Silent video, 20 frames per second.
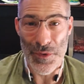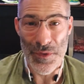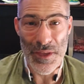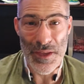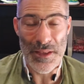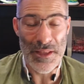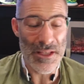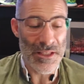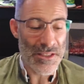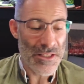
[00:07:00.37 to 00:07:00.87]

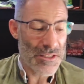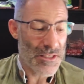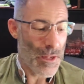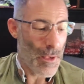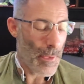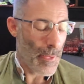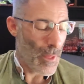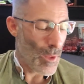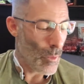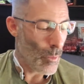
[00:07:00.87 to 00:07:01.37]
This is
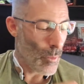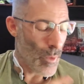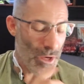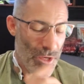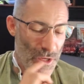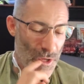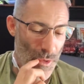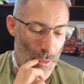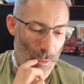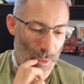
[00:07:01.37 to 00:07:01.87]
when
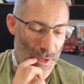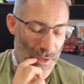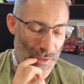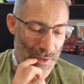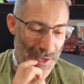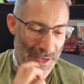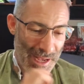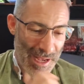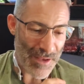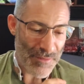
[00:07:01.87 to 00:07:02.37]
you
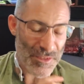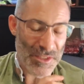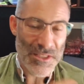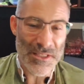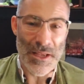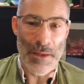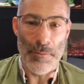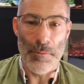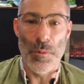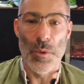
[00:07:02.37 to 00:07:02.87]
have
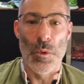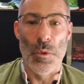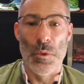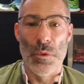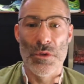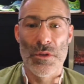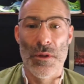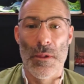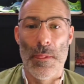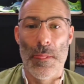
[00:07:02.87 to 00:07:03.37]
assembled